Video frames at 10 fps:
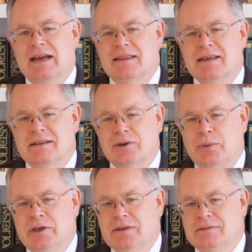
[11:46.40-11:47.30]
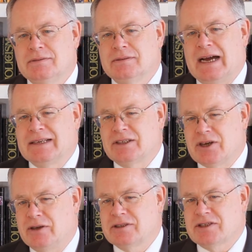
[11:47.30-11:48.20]
I think the word
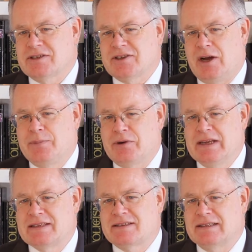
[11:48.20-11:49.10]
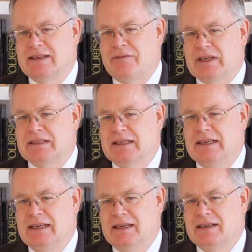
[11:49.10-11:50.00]
unconscious operates
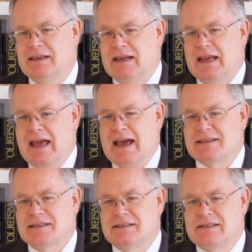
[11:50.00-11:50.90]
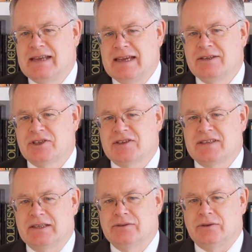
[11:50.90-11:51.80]
significantly here as a danger
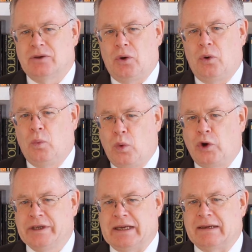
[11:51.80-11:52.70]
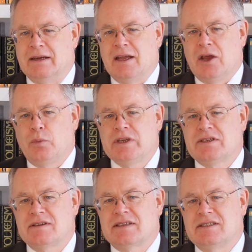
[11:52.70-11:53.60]
signal or warning,
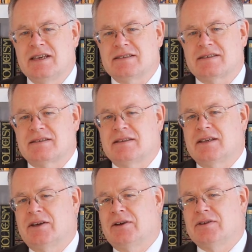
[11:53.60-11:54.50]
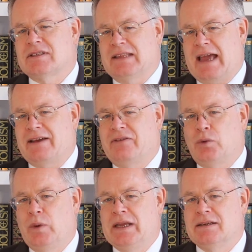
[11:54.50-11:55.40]
which suggests that the girls' lack of
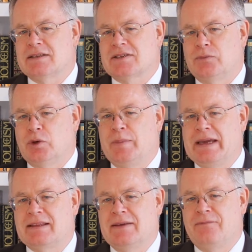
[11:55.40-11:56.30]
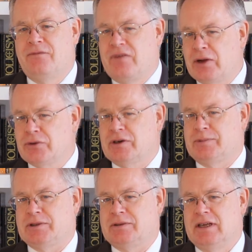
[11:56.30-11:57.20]
awareness will make them
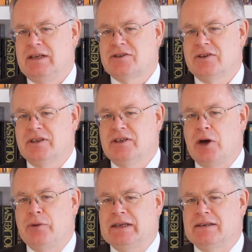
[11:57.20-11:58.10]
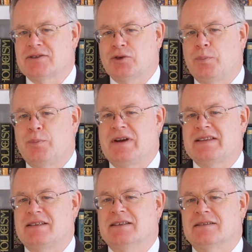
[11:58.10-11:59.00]
vulnerable to the knowingness or
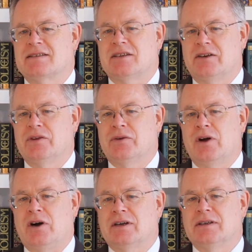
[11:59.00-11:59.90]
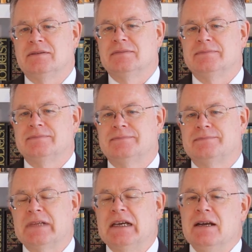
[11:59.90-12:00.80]
prescience of the rock.
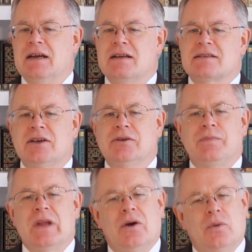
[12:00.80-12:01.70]
So